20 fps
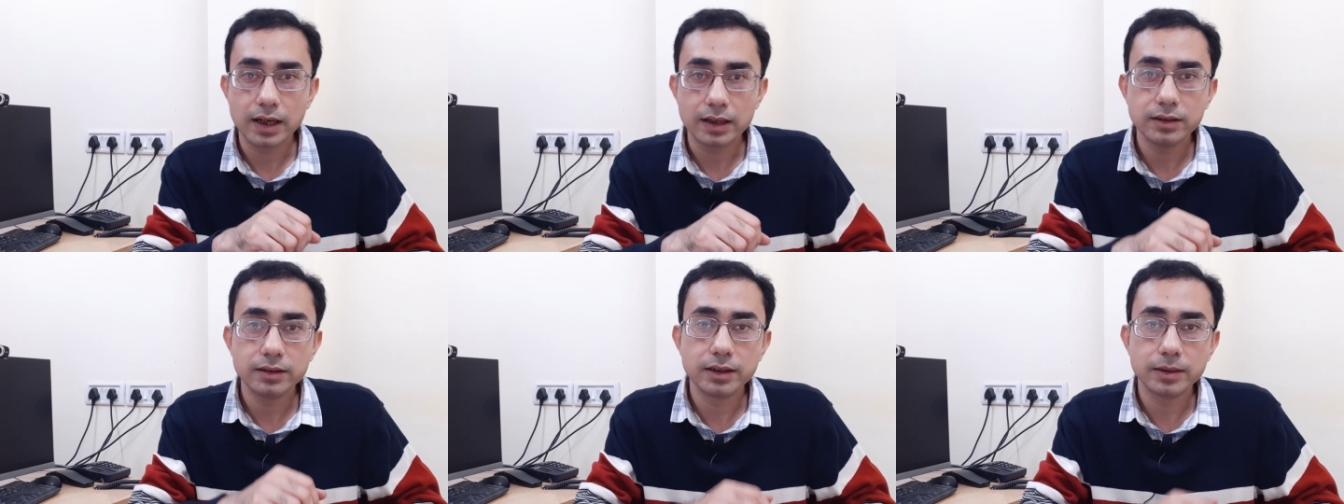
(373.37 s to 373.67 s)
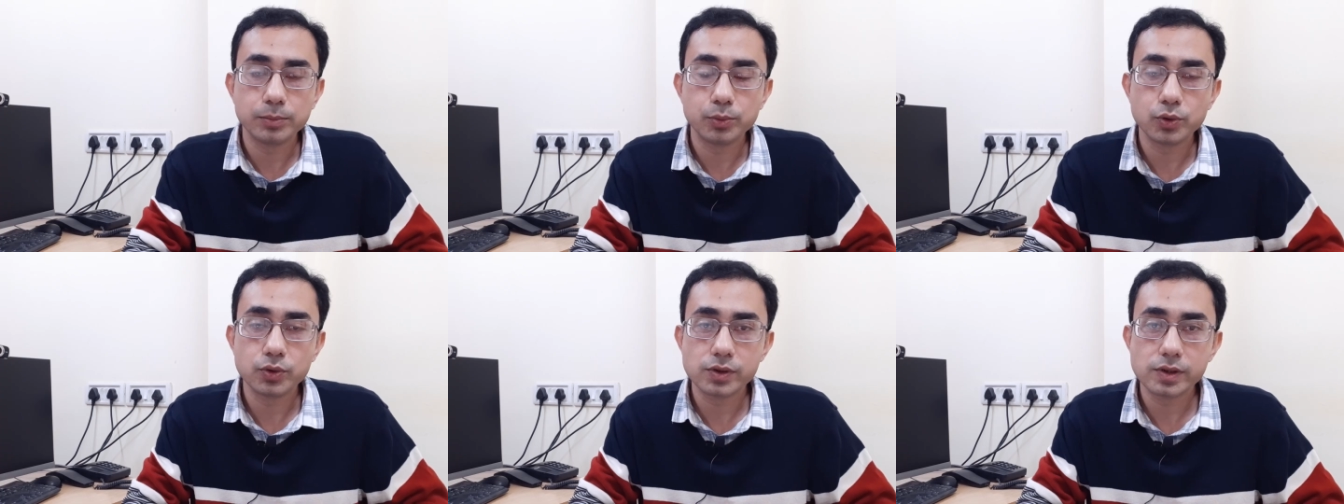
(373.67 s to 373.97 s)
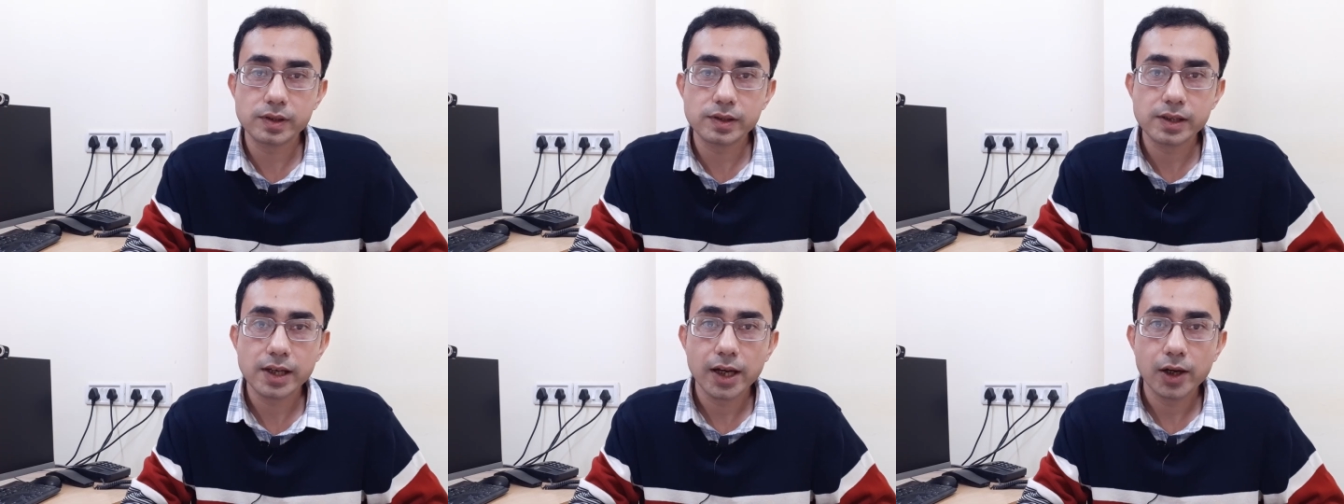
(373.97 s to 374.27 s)
other
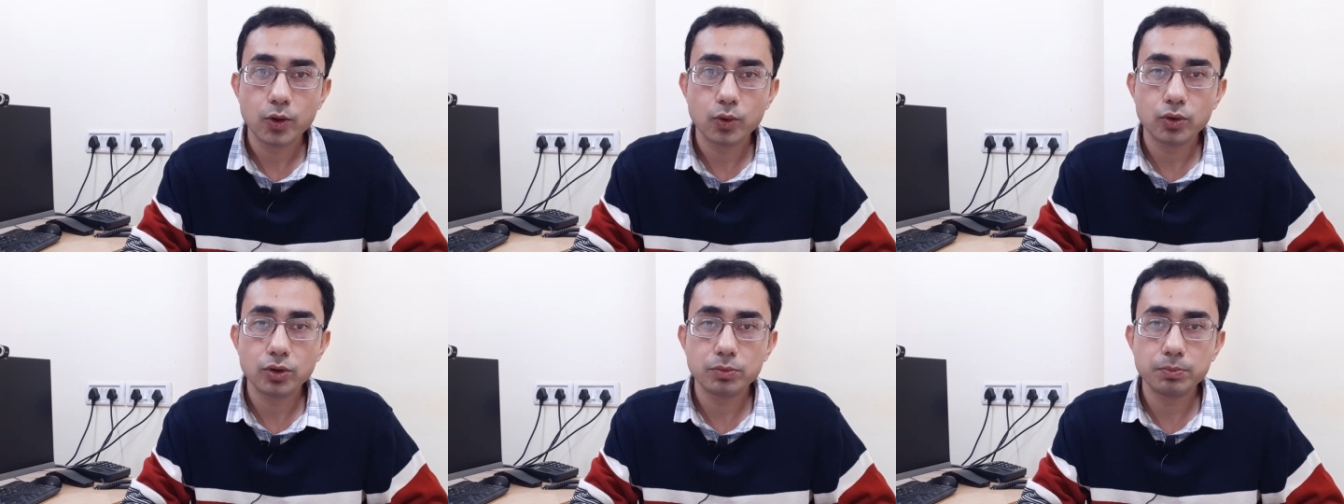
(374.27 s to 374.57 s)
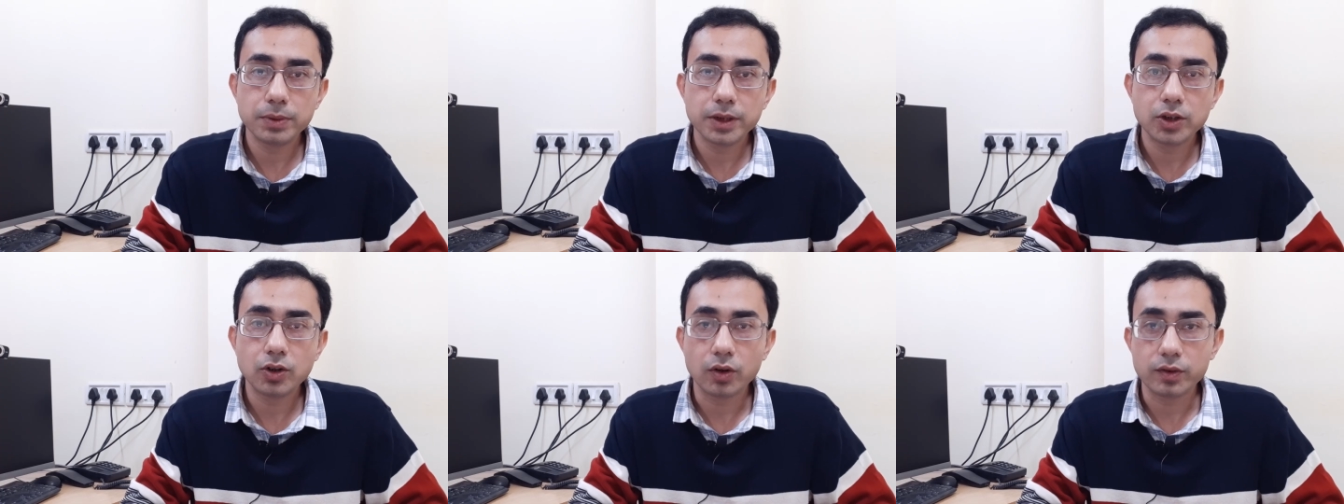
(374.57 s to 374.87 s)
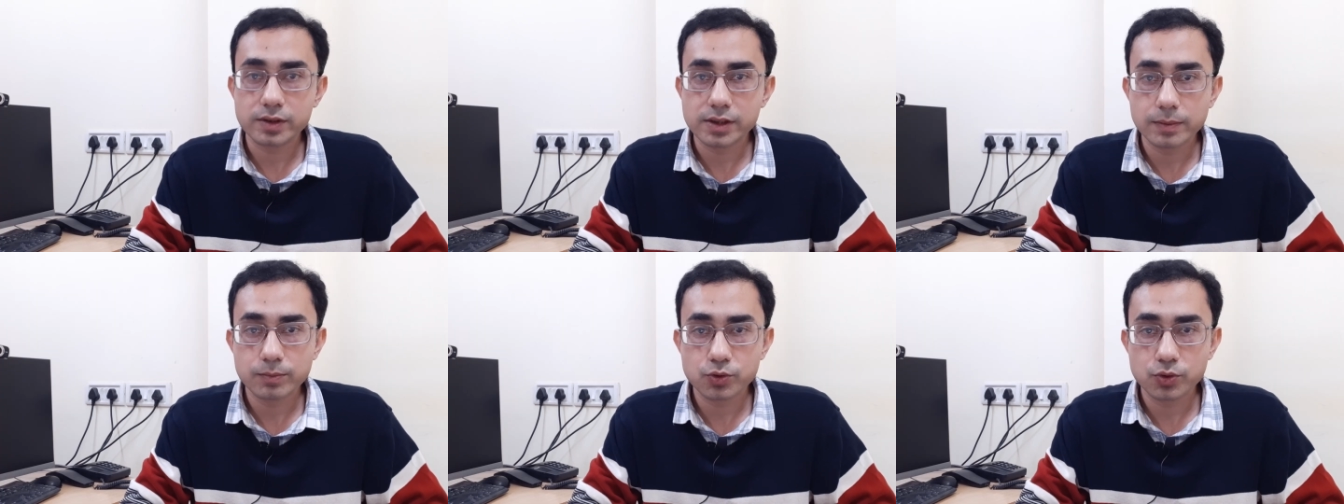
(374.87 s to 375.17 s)
approaches, would be
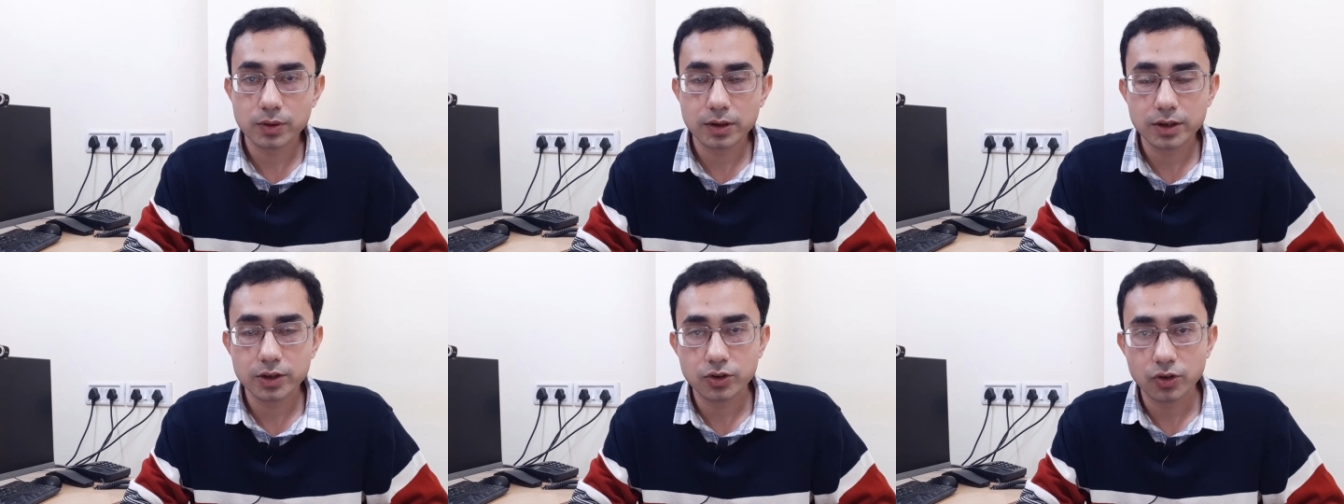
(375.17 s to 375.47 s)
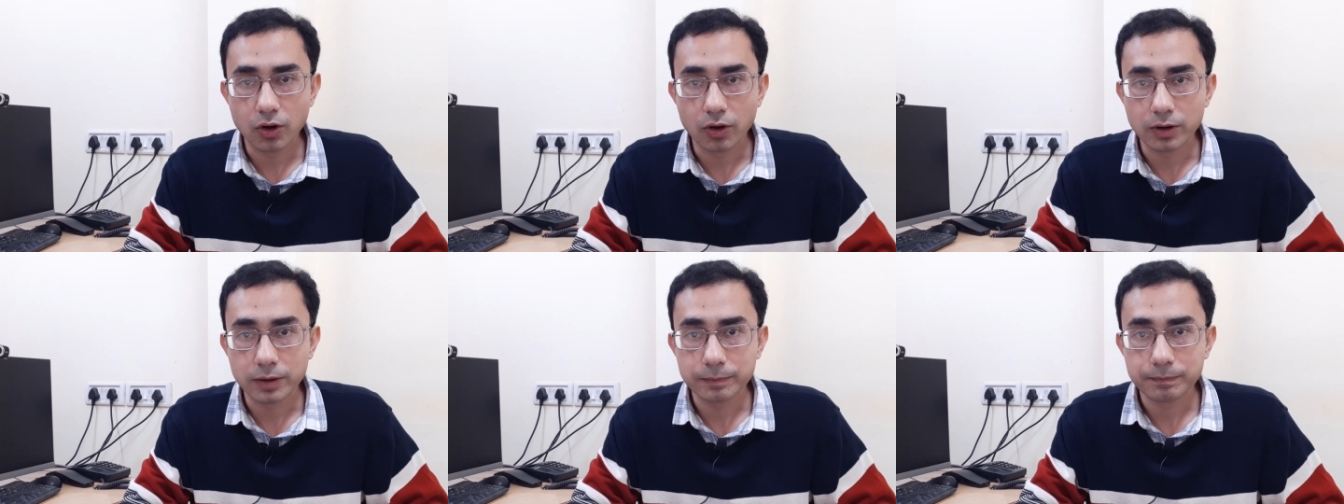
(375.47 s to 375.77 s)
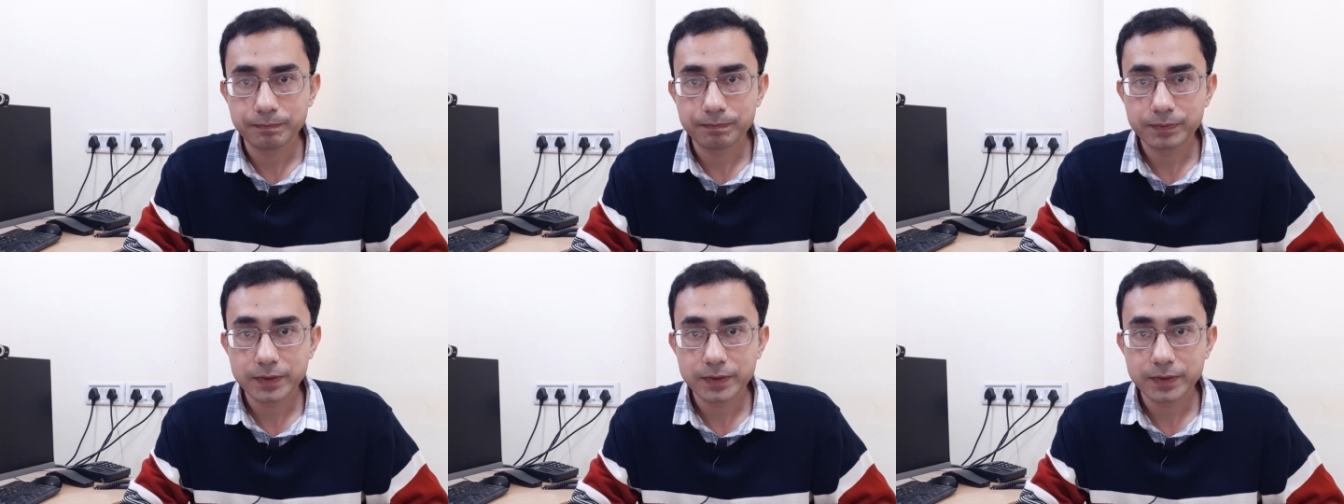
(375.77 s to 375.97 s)
conceptually wrong.